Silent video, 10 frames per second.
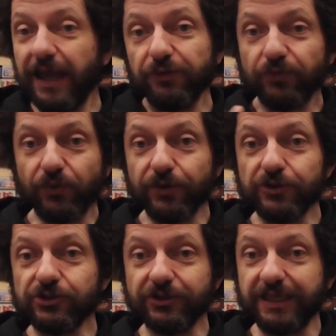And of
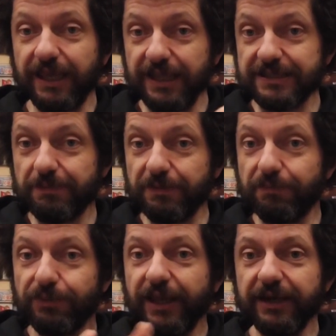course, your kids have
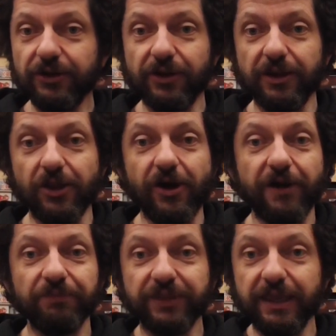been playing it all along.